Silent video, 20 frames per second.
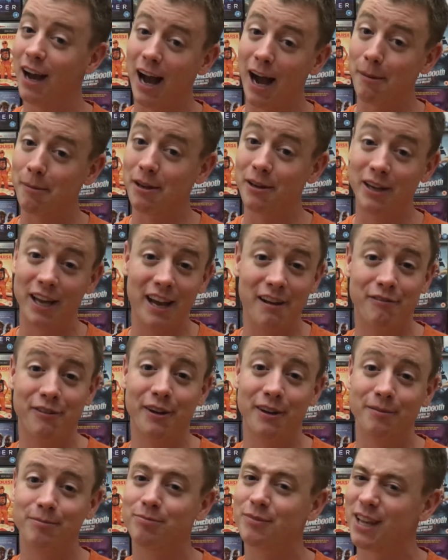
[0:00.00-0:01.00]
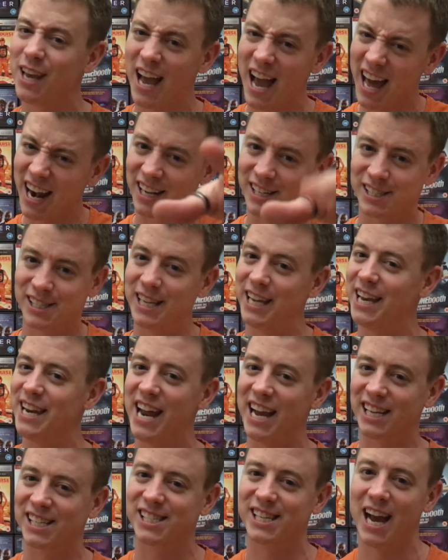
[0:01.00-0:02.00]
I'm Luke Hearfield, and I'll see you
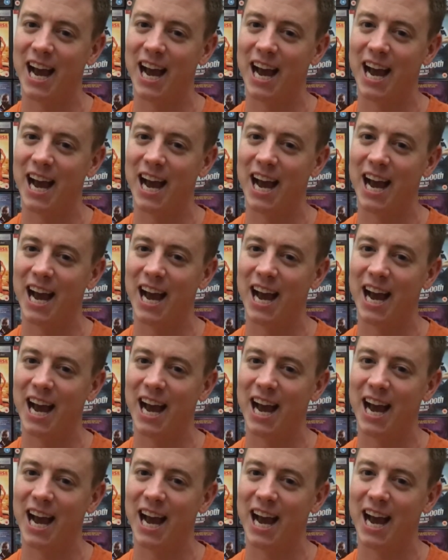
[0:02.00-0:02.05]
next